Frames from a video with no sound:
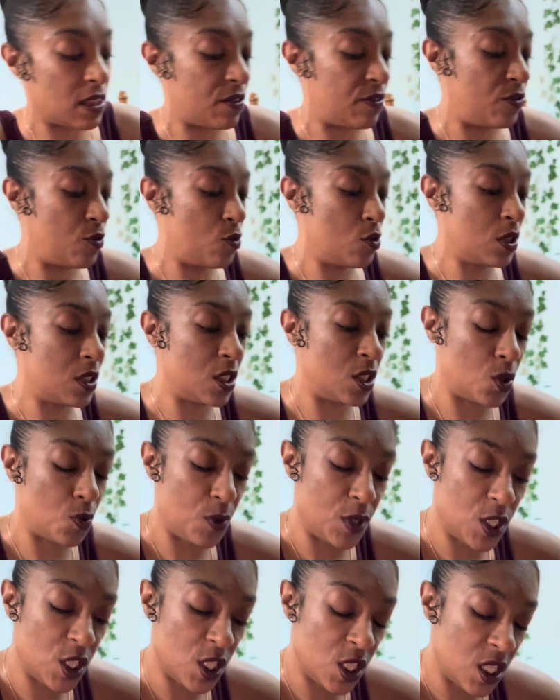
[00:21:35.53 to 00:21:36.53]
the forces.
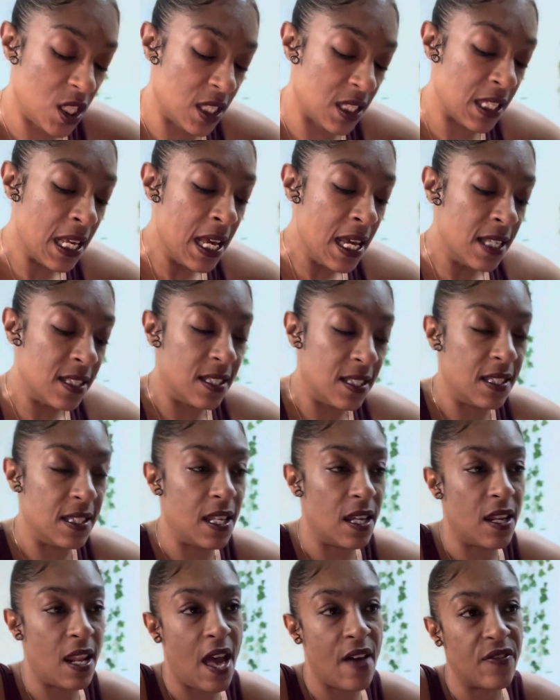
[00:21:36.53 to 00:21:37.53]
We should just sit down
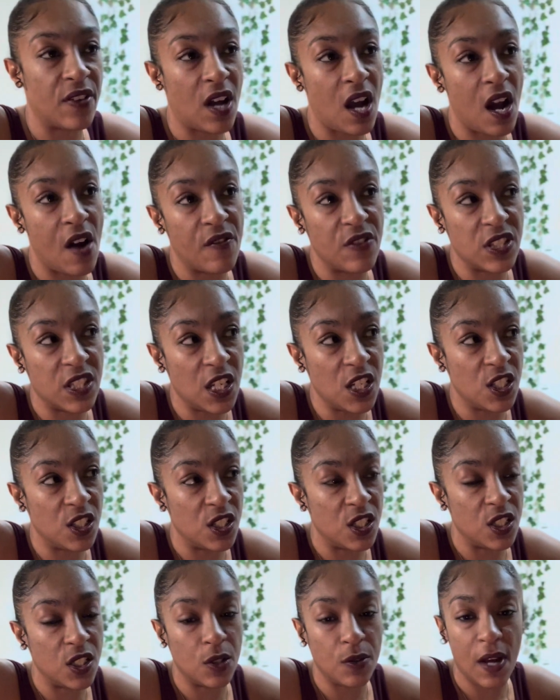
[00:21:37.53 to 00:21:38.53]
and have a conversation.
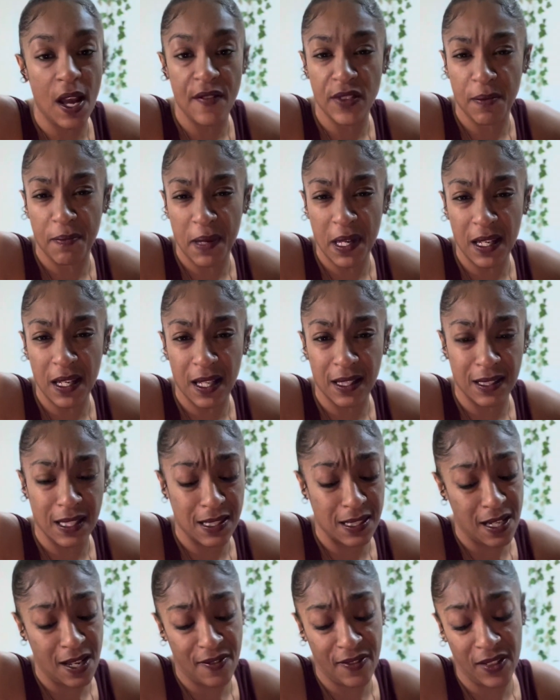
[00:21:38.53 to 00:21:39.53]
It don't have to be like this.
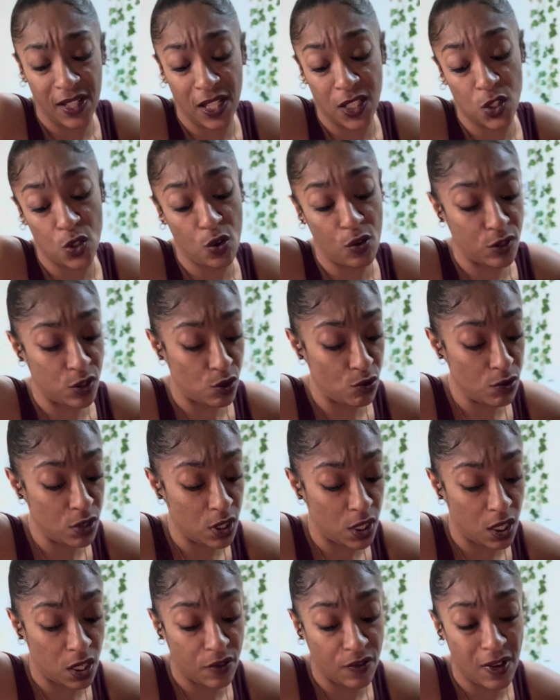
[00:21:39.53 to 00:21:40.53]
And I feel like, Taurus, you
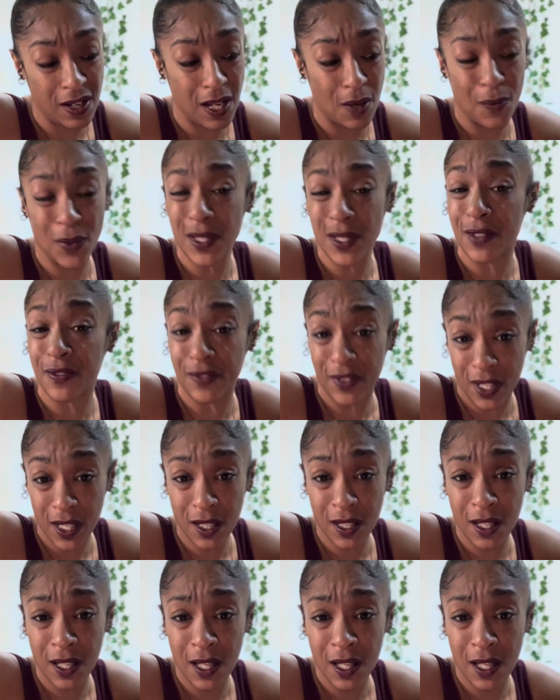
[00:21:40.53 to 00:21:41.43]
looking around like, what the fuck?